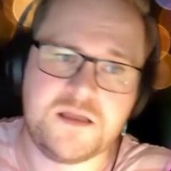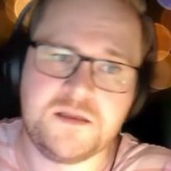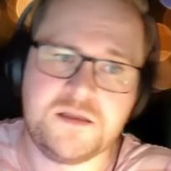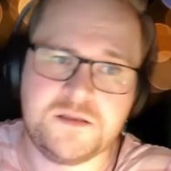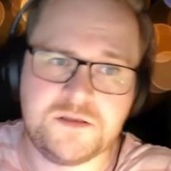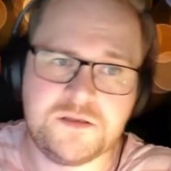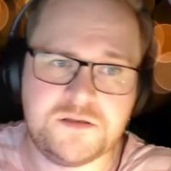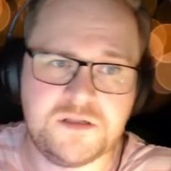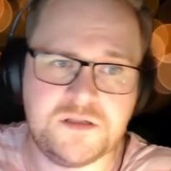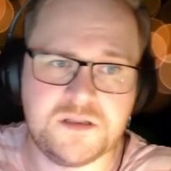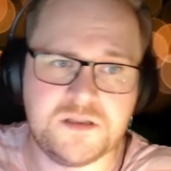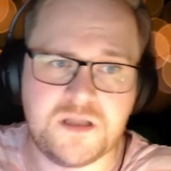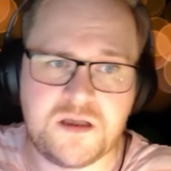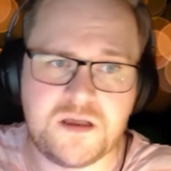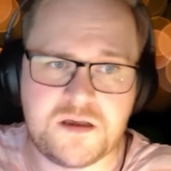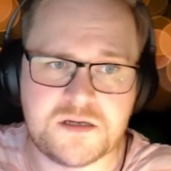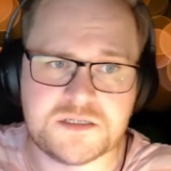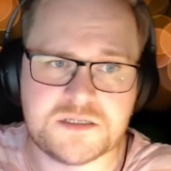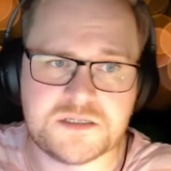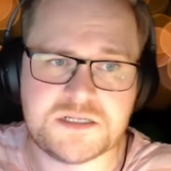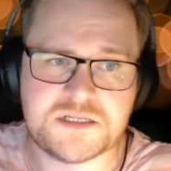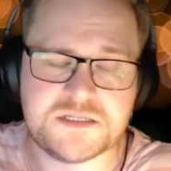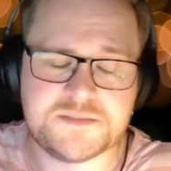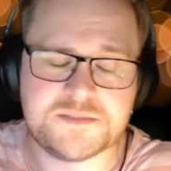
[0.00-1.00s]
Good
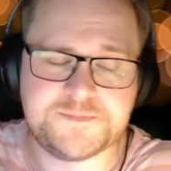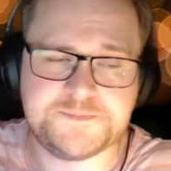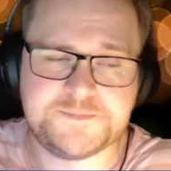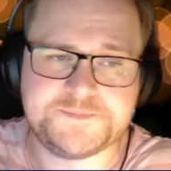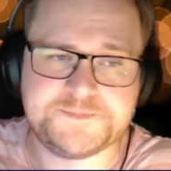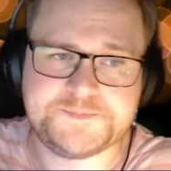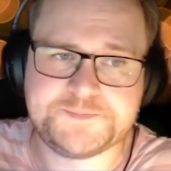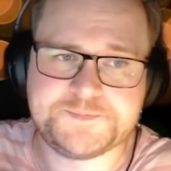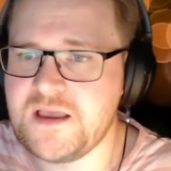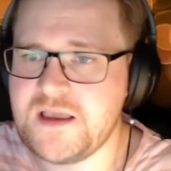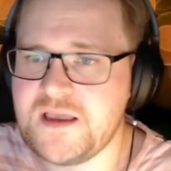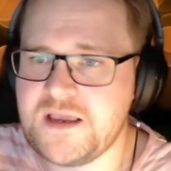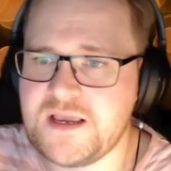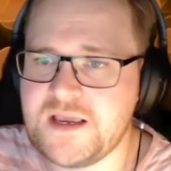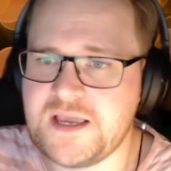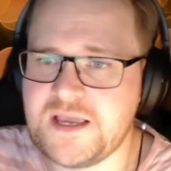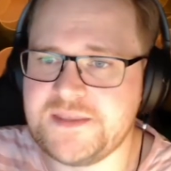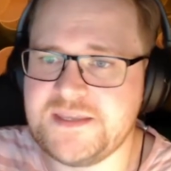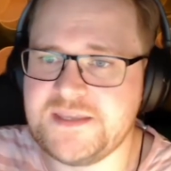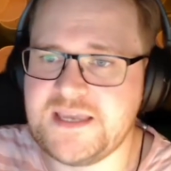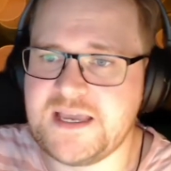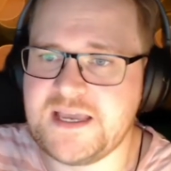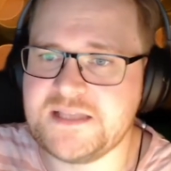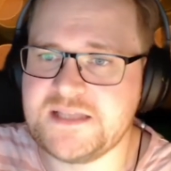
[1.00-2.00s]
lord.
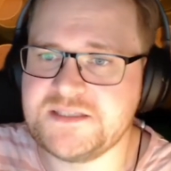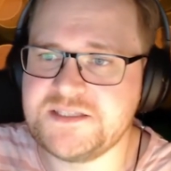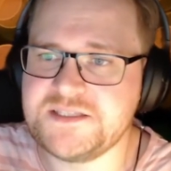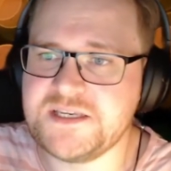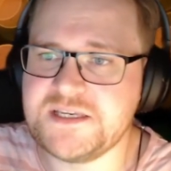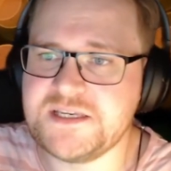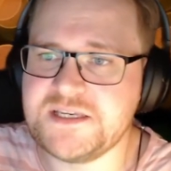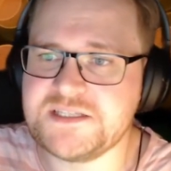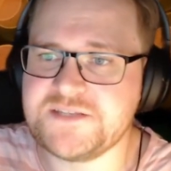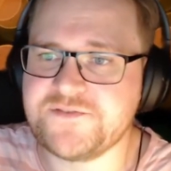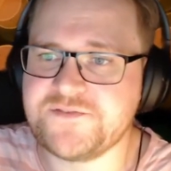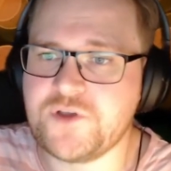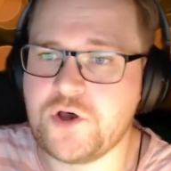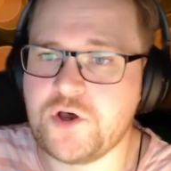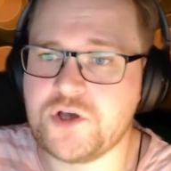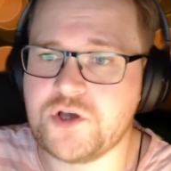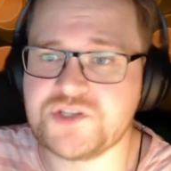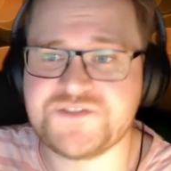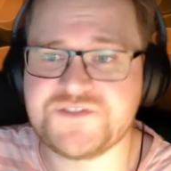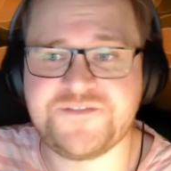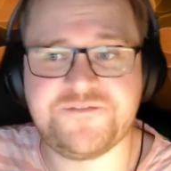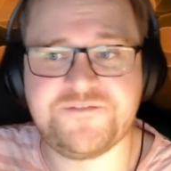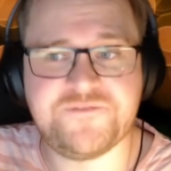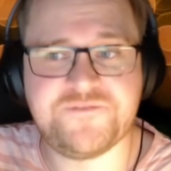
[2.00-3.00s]
And the answer is, of
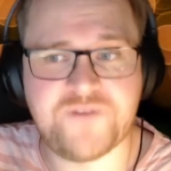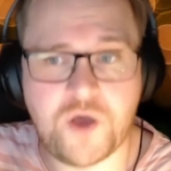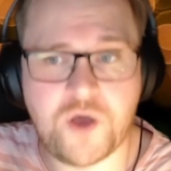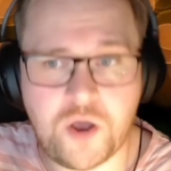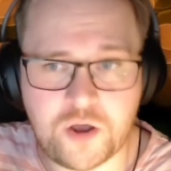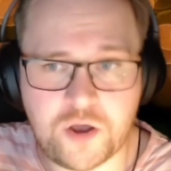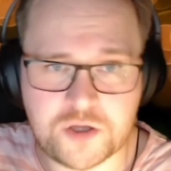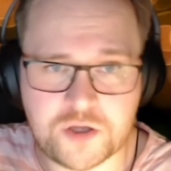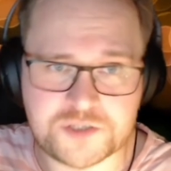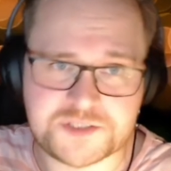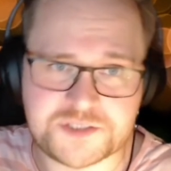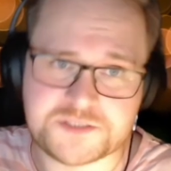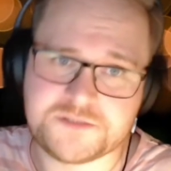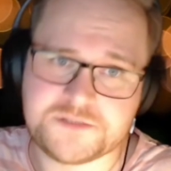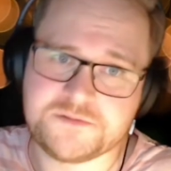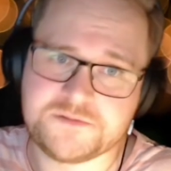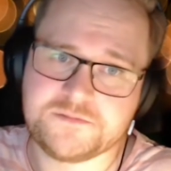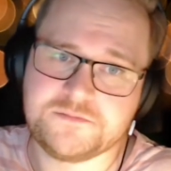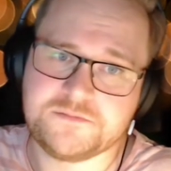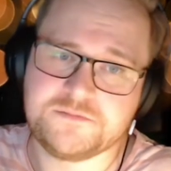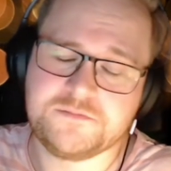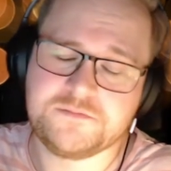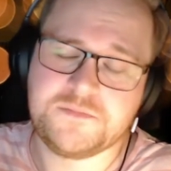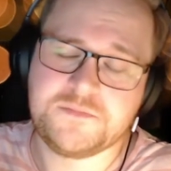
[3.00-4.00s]
course, Ford.
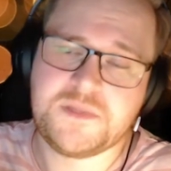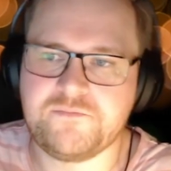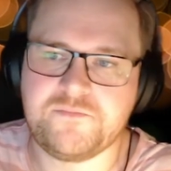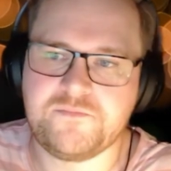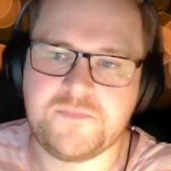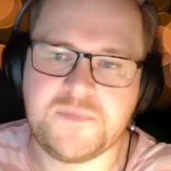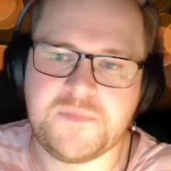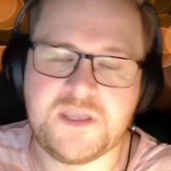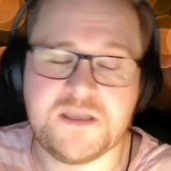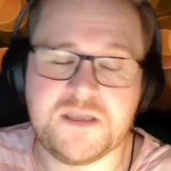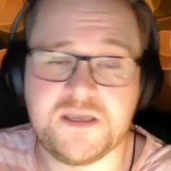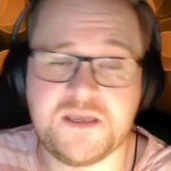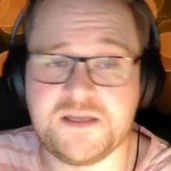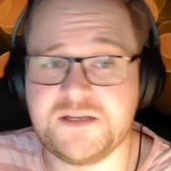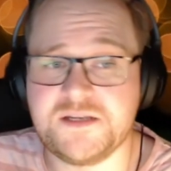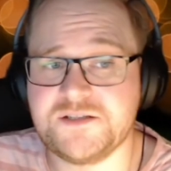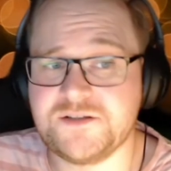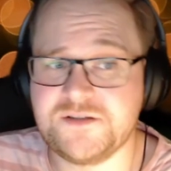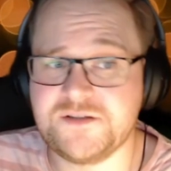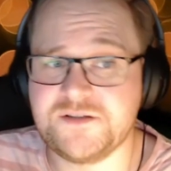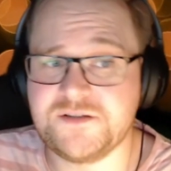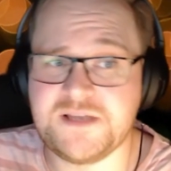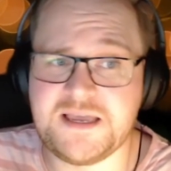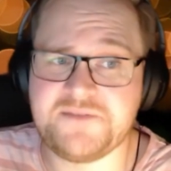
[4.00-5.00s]
And I
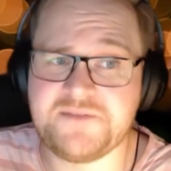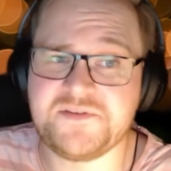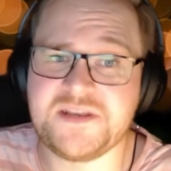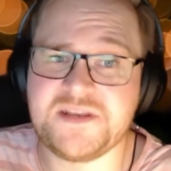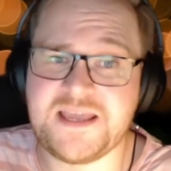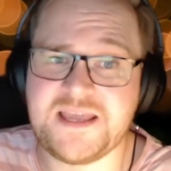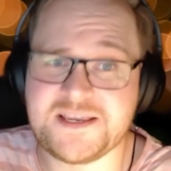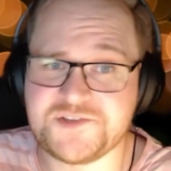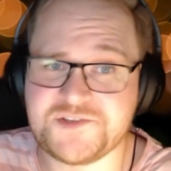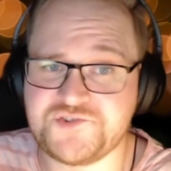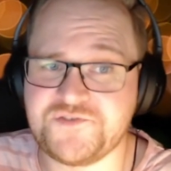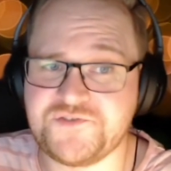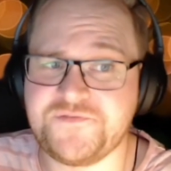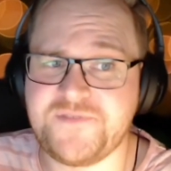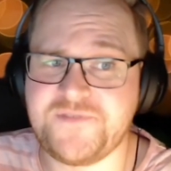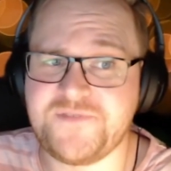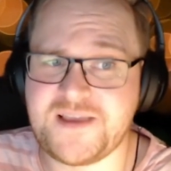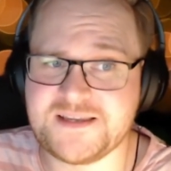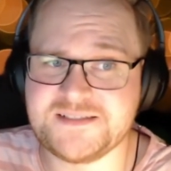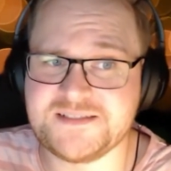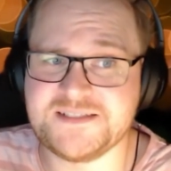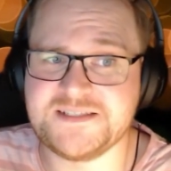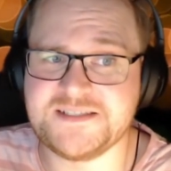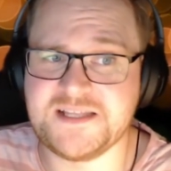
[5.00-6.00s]
don't have an extra
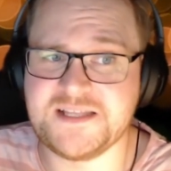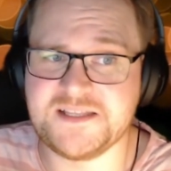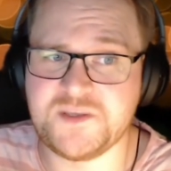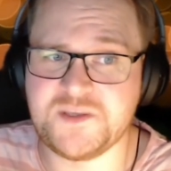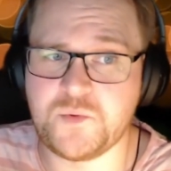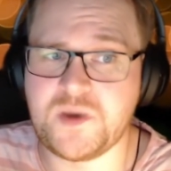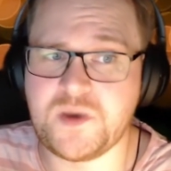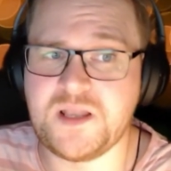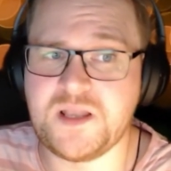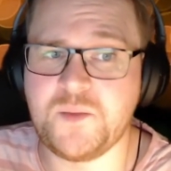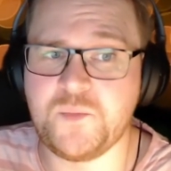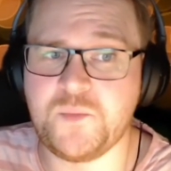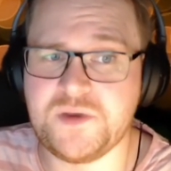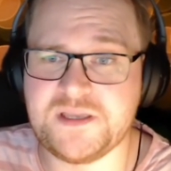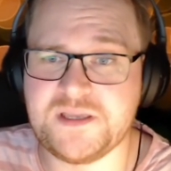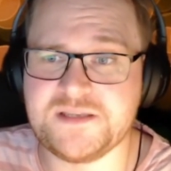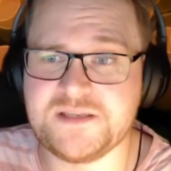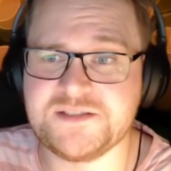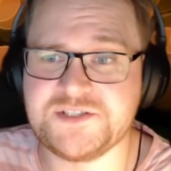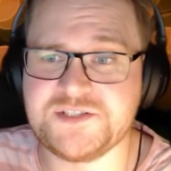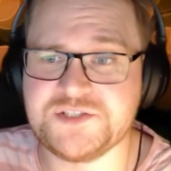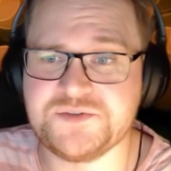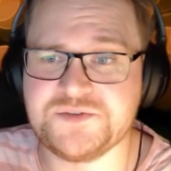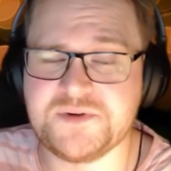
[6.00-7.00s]
fact to tell you while I'm
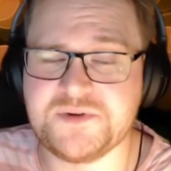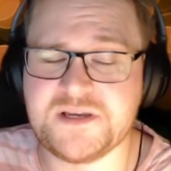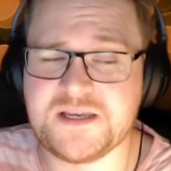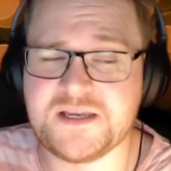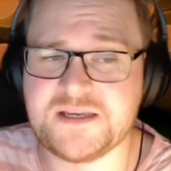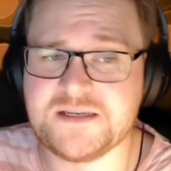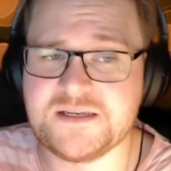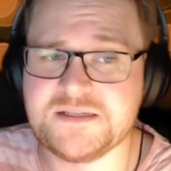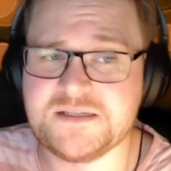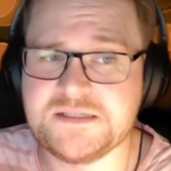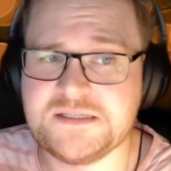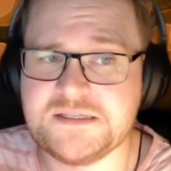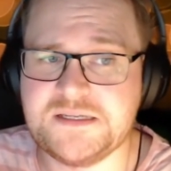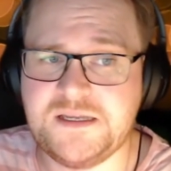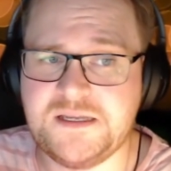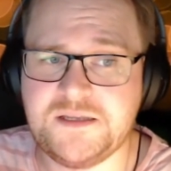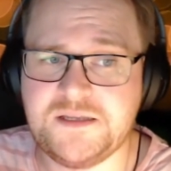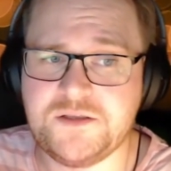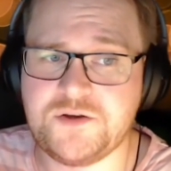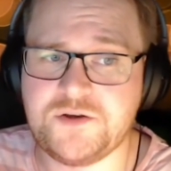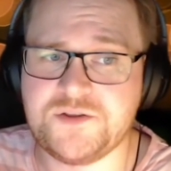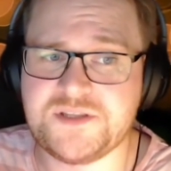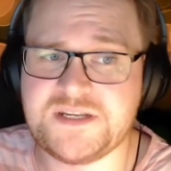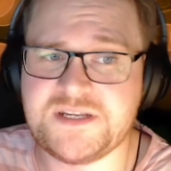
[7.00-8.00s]
waiting to
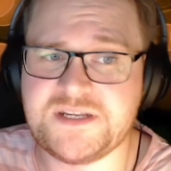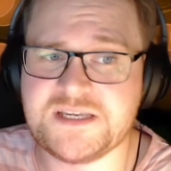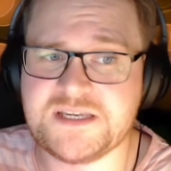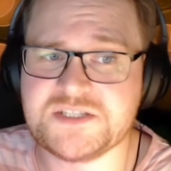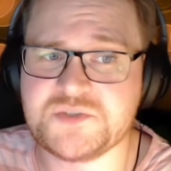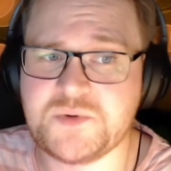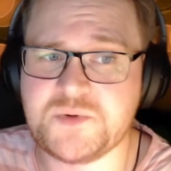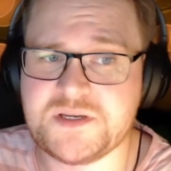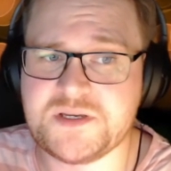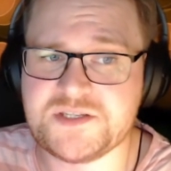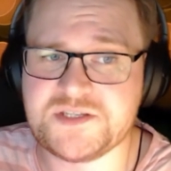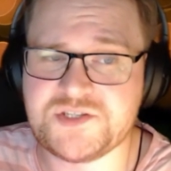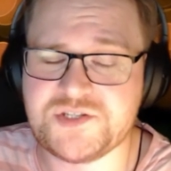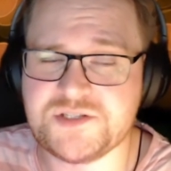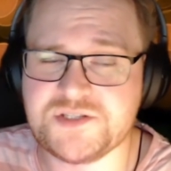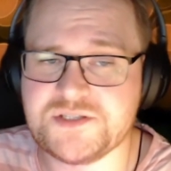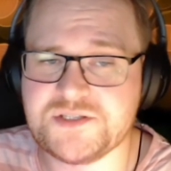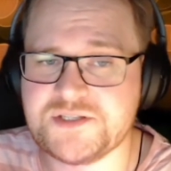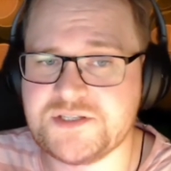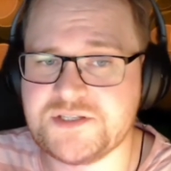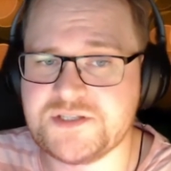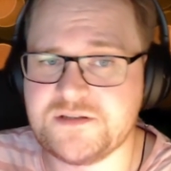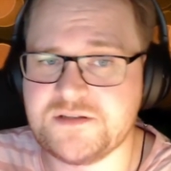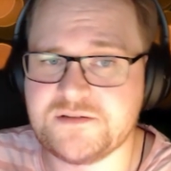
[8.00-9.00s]
go to the next question.
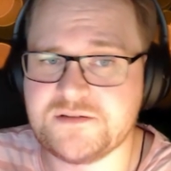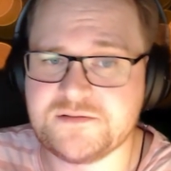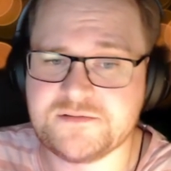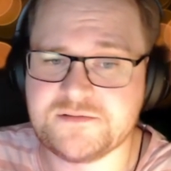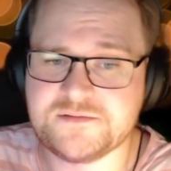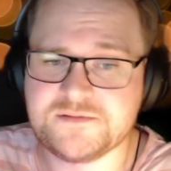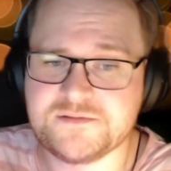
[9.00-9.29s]
So,